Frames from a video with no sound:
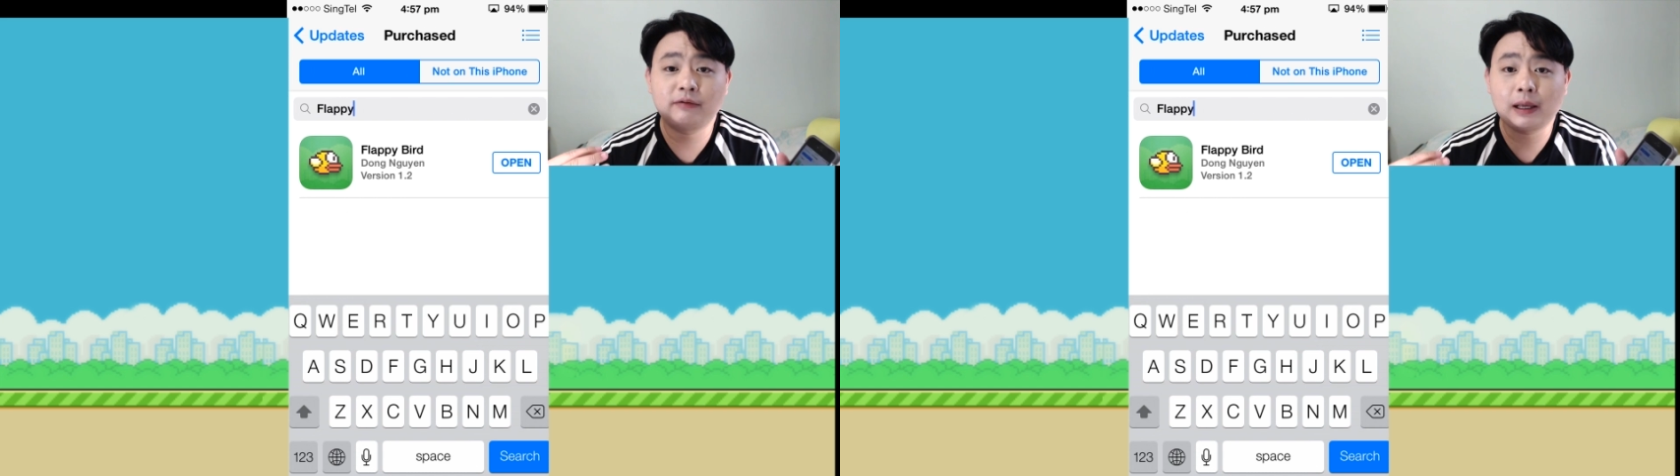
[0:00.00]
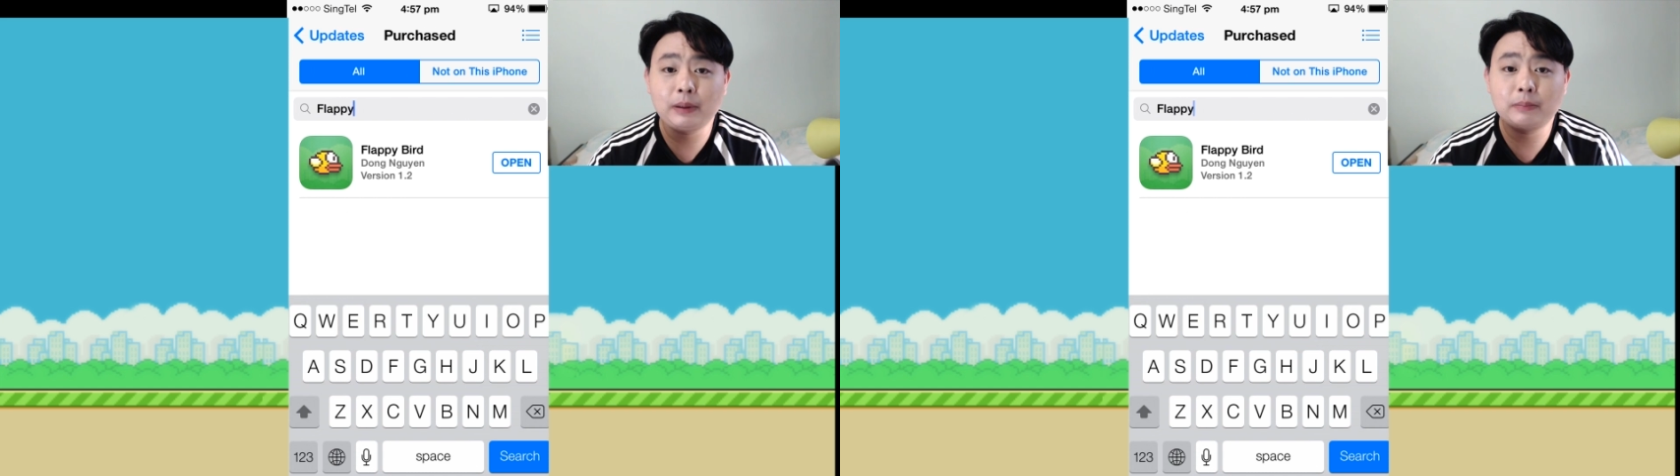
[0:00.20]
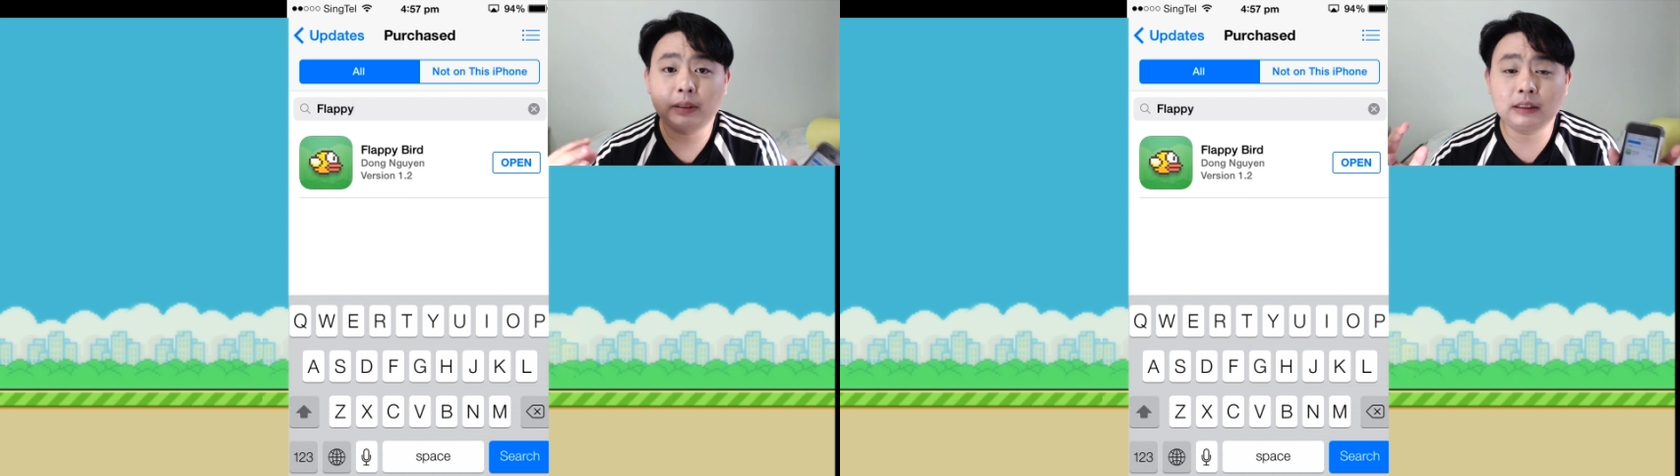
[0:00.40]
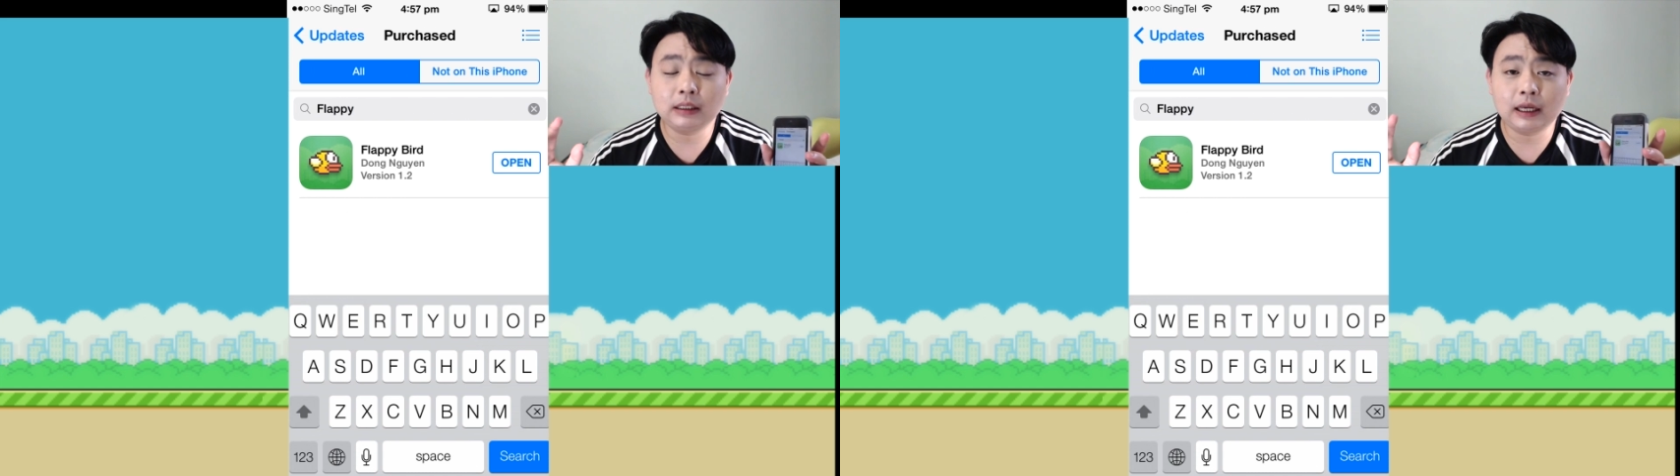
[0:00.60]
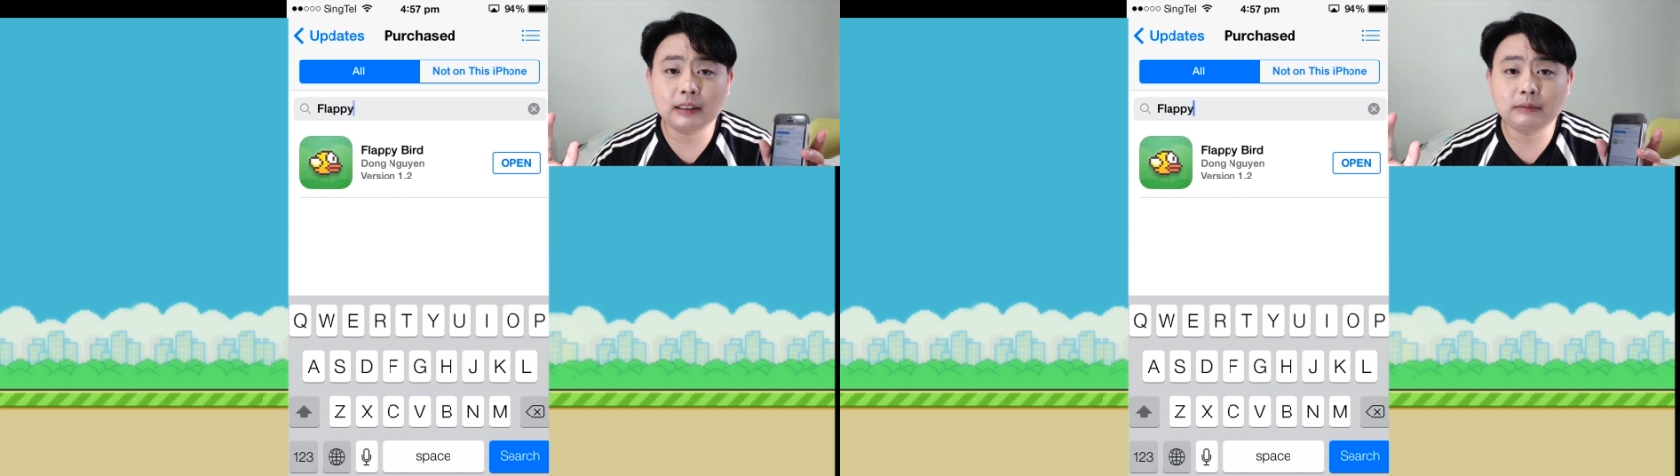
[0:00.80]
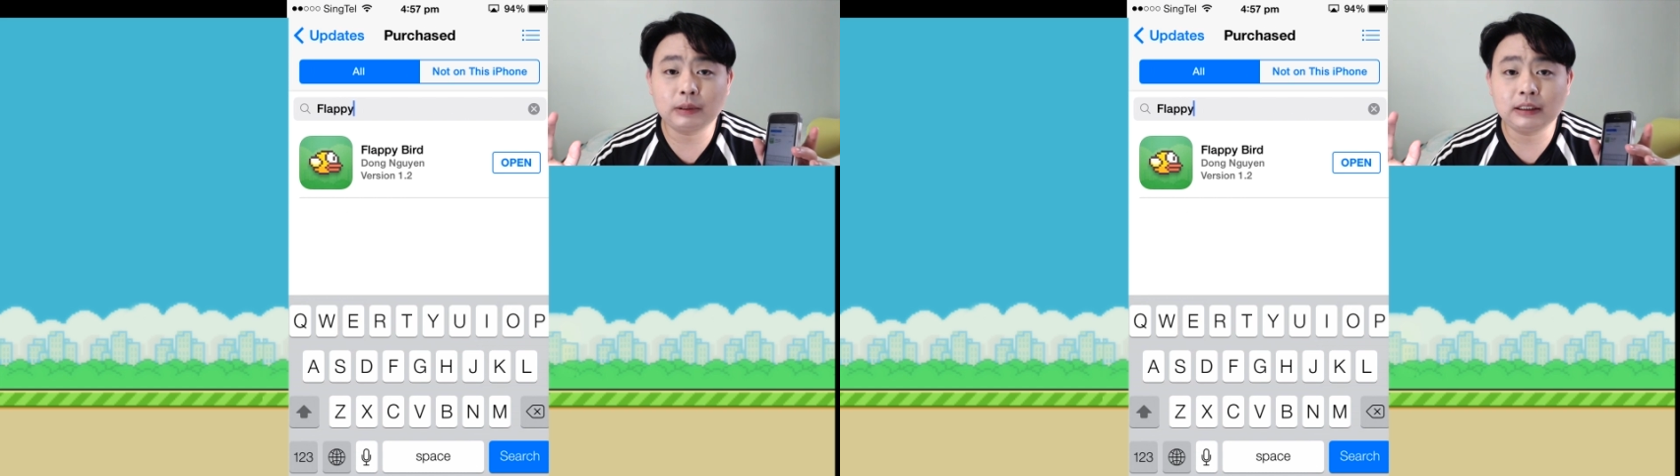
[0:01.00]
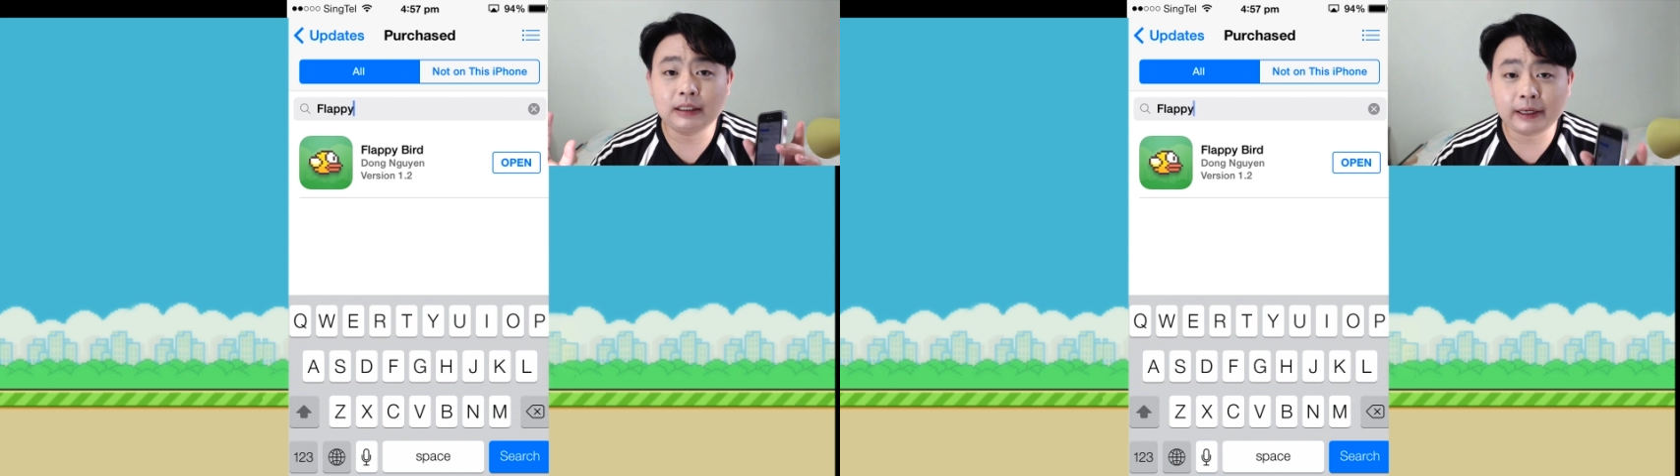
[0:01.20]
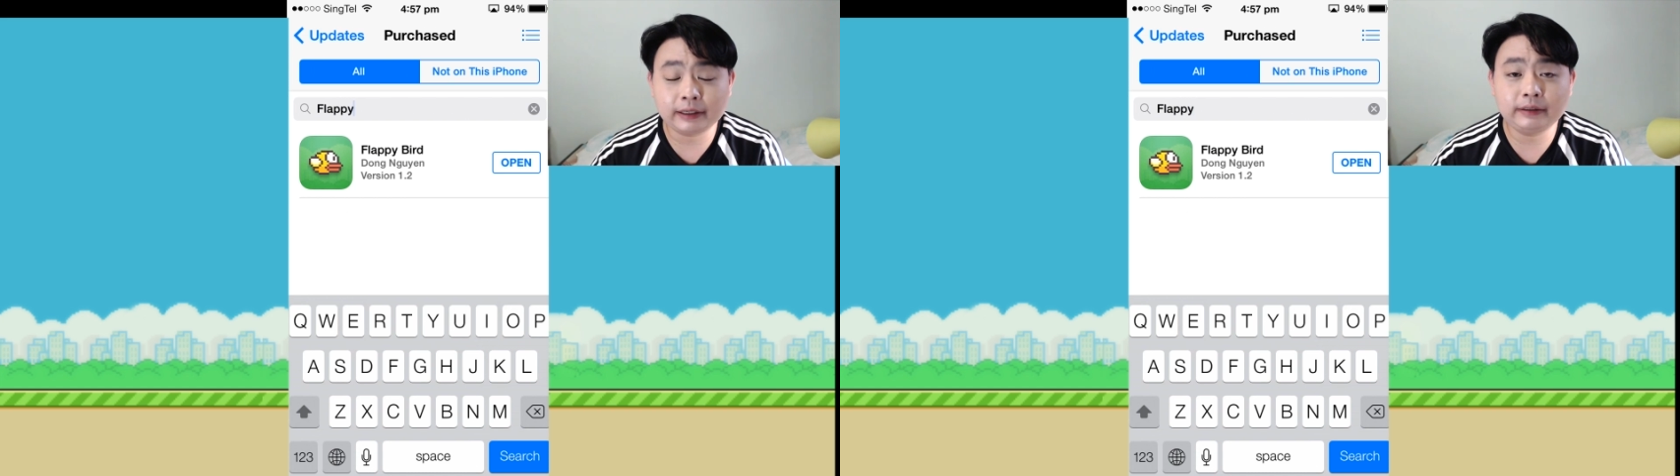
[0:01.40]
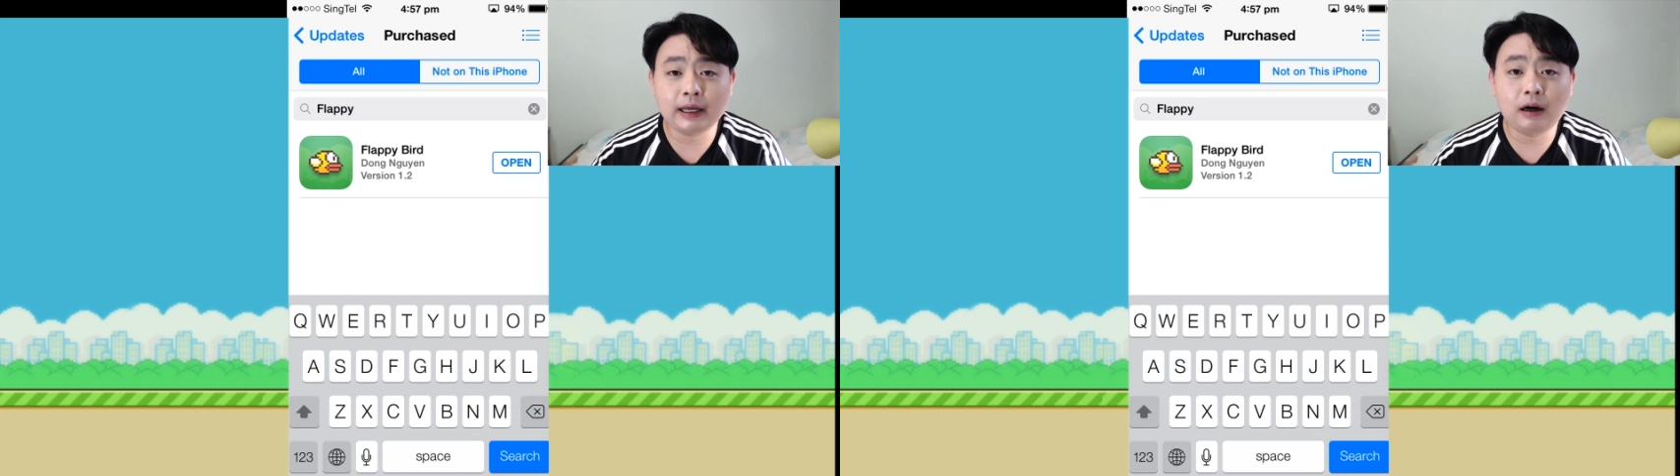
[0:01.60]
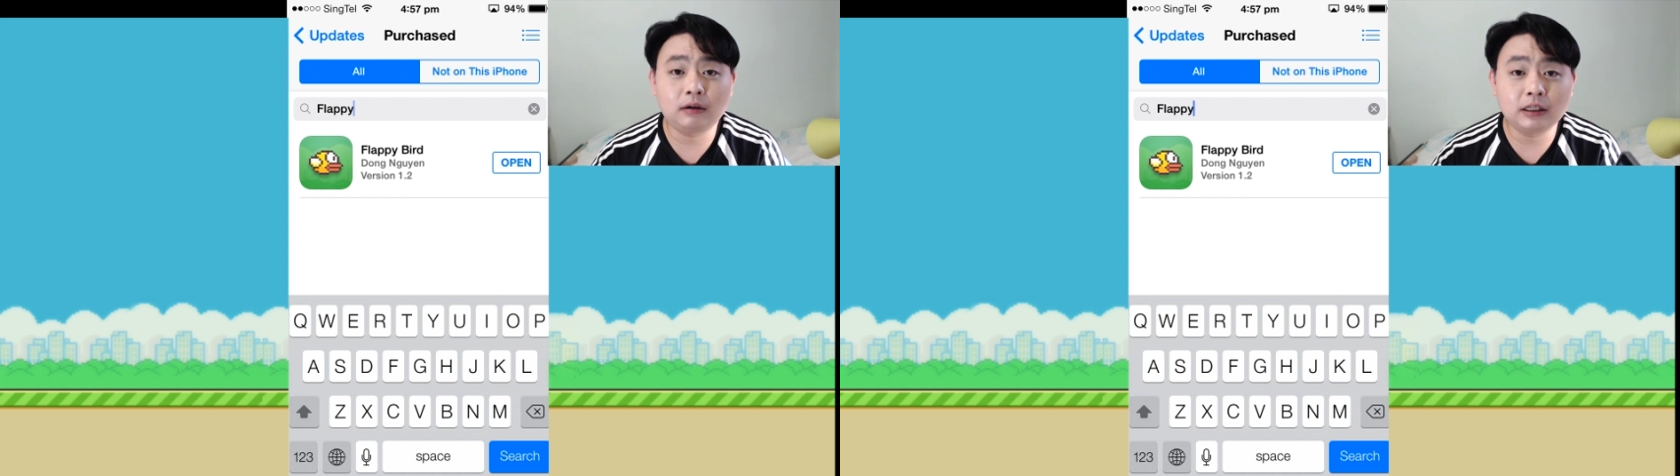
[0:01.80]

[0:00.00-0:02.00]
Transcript: Flappy Bird has been taken down,